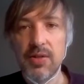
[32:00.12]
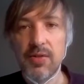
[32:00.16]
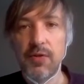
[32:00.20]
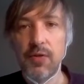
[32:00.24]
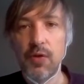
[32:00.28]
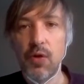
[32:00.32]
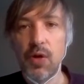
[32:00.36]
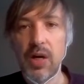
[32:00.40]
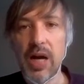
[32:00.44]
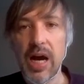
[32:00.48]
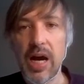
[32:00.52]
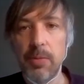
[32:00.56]

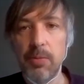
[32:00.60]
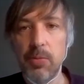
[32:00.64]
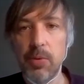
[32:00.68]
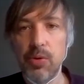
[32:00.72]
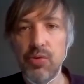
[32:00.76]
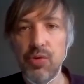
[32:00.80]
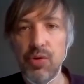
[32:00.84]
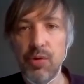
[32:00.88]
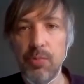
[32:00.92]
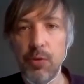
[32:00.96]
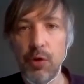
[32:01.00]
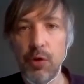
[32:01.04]
for carbon
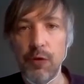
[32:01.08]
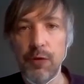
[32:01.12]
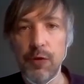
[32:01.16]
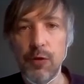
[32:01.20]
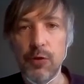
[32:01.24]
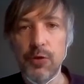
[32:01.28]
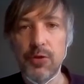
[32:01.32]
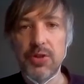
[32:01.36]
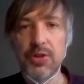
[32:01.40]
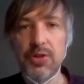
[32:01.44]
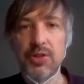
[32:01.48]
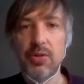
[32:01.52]

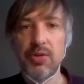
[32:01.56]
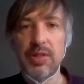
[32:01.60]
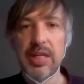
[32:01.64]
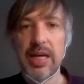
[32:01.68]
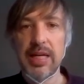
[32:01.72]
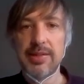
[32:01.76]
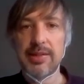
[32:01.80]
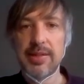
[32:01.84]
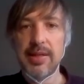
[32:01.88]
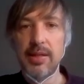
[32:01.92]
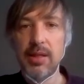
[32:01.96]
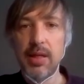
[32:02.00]
removals. So
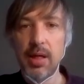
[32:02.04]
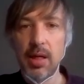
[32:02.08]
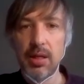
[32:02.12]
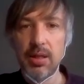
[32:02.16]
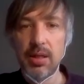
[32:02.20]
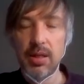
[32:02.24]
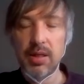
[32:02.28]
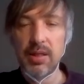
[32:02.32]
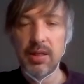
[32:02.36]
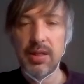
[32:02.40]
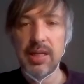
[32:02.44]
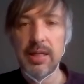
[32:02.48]
that's
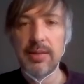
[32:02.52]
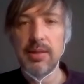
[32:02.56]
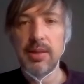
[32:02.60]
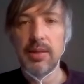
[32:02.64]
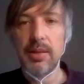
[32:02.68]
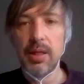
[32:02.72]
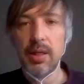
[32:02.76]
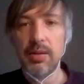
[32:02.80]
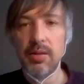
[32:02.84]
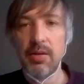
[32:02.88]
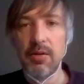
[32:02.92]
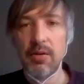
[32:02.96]

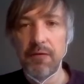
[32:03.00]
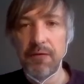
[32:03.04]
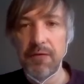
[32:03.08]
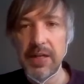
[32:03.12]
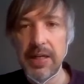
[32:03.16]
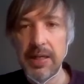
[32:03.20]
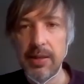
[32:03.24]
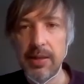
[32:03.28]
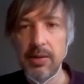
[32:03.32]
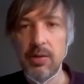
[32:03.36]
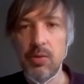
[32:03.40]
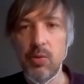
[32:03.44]
another
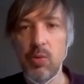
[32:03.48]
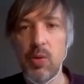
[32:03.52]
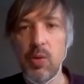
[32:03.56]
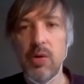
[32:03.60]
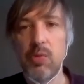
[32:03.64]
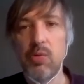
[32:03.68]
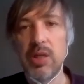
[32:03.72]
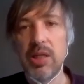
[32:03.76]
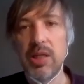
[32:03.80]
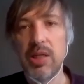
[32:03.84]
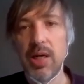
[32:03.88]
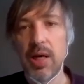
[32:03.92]
field where
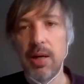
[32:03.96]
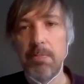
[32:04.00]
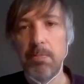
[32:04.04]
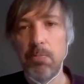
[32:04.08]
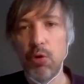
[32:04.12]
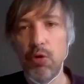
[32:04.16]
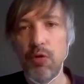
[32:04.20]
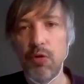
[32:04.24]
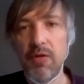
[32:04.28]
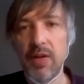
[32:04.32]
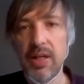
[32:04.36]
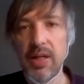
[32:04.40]
we are
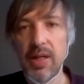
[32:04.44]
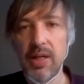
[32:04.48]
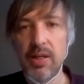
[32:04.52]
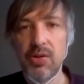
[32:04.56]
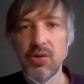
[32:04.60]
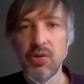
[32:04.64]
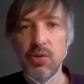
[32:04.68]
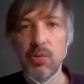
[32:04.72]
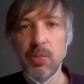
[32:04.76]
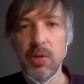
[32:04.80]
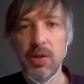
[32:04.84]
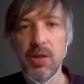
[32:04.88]
moving
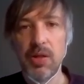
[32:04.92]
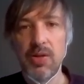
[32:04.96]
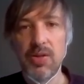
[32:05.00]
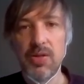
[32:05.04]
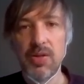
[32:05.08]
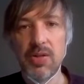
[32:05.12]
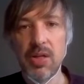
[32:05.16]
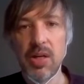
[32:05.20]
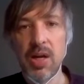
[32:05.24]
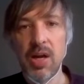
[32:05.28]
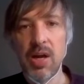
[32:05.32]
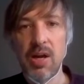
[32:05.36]
into, because
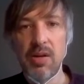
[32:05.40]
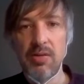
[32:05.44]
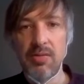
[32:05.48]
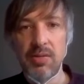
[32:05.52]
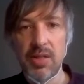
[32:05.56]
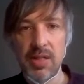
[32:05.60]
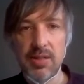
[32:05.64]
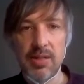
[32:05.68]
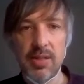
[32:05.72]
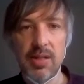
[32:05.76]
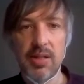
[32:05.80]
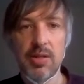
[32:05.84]

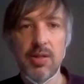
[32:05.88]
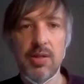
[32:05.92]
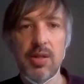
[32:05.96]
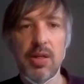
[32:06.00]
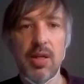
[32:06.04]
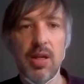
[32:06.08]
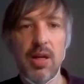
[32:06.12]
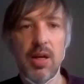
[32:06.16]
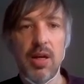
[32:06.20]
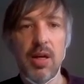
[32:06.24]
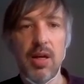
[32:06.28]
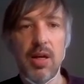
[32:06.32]
this is
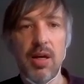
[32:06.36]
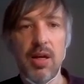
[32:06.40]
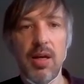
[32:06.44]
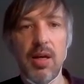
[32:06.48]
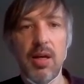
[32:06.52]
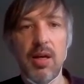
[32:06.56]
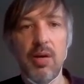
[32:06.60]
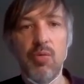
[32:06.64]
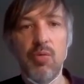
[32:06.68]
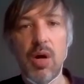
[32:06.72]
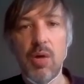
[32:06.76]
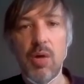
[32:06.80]

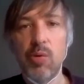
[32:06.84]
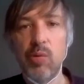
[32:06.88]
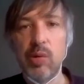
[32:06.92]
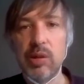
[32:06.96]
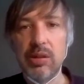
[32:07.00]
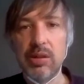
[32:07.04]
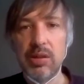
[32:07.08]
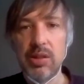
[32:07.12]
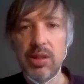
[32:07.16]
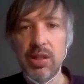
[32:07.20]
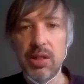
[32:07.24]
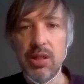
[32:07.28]
where we
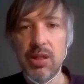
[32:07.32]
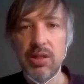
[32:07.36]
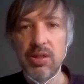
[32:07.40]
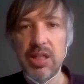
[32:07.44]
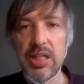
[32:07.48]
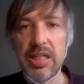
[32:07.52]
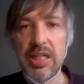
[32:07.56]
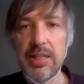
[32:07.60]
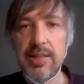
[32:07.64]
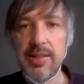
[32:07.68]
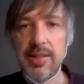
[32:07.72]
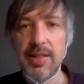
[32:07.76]
will
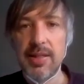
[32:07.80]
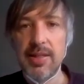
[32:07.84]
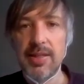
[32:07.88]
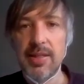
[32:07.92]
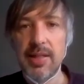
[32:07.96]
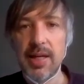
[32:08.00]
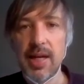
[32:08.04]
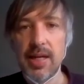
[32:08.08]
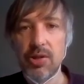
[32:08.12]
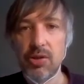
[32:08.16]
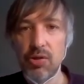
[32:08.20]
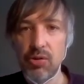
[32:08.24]
need
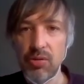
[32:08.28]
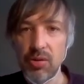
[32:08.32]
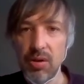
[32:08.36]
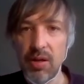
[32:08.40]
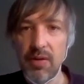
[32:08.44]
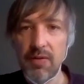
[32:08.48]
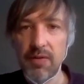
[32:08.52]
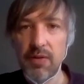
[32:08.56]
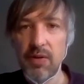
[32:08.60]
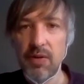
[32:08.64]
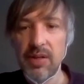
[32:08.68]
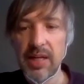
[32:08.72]
CCS to
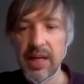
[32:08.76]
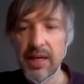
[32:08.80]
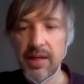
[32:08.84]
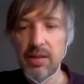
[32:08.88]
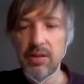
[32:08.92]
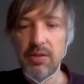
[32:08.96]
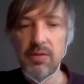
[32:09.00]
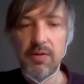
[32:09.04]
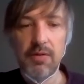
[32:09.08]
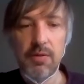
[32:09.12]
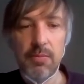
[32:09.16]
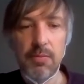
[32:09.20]
deliver
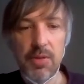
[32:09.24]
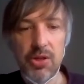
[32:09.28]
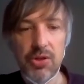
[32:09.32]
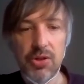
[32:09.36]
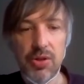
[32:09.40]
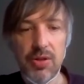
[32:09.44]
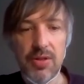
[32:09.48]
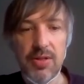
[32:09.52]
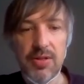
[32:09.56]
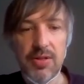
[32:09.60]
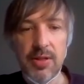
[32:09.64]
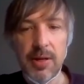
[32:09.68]
negative
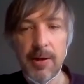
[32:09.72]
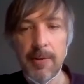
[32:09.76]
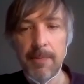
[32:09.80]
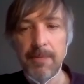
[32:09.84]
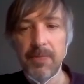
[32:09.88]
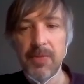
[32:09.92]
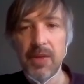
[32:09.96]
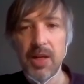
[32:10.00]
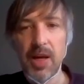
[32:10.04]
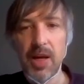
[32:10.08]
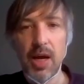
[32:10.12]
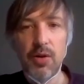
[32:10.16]
emissions.
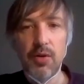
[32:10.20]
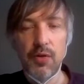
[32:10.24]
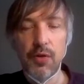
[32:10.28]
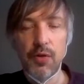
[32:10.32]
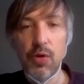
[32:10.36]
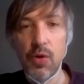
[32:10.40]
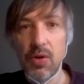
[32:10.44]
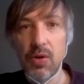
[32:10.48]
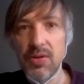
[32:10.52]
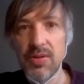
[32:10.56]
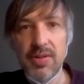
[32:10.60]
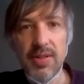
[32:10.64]
And of
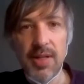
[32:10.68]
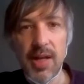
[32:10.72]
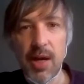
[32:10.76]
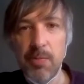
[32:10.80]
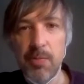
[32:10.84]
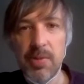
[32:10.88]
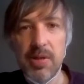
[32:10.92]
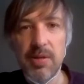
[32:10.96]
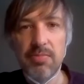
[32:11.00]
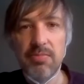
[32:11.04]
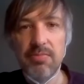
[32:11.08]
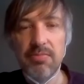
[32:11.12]
course, there'll
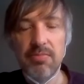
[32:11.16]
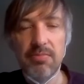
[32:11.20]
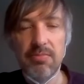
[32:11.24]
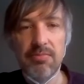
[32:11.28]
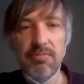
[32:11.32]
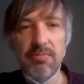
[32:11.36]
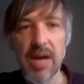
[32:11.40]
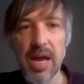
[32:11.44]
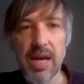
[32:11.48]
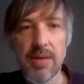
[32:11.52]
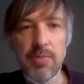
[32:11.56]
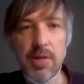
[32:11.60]
be
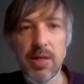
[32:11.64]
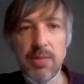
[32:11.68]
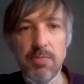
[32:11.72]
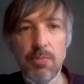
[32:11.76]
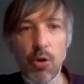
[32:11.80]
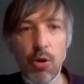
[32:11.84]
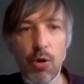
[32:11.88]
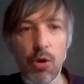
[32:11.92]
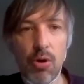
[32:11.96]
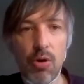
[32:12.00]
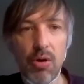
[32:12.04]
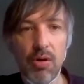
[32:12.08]
maybe
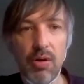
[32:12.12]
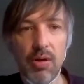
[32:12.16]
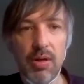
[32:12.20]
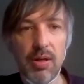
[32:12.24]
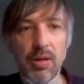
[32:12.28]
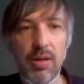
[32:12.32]
more